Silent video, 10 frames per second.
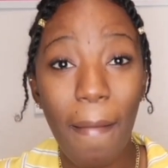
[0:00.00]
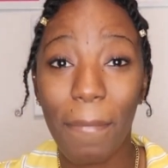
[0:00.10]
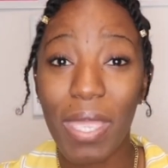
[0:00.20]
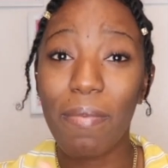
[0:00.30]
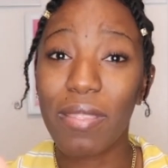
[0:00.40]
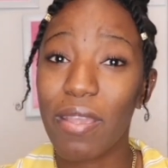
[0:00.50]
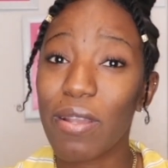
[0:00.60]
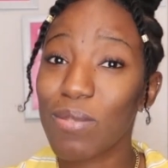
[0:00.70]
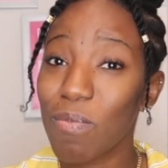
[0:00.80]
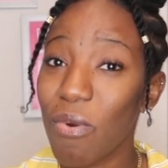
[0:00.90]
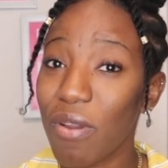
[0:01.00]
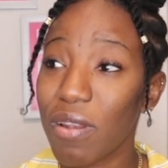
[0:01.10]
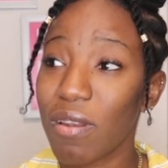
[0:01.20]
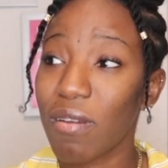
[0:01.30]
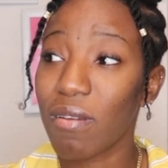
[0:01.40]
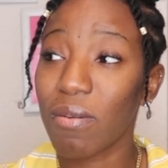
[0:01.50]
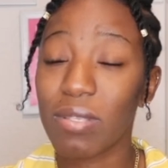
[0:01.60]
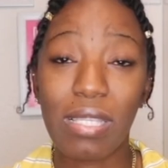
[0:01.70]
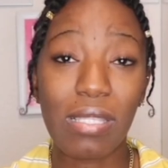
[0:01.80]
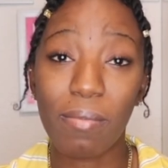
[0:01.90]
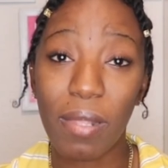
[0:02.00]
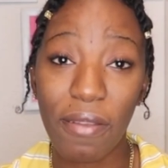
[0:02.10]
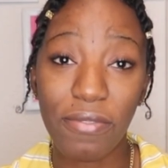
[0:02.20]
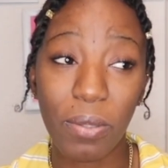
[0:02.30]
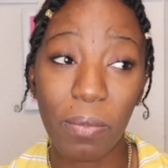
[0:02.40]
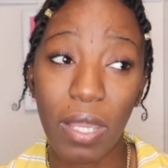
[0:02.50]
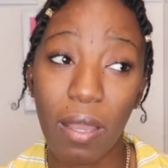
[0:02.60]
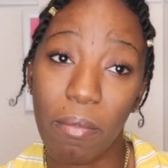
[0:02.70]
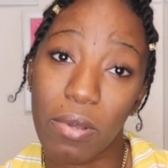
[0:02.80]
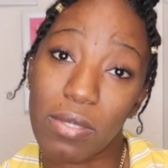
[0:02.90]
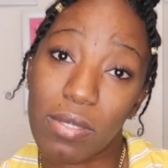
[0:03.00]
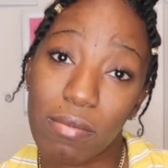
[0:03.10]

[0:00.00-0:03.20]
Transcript: Maybe there's more, you know, since I left Jamaica, but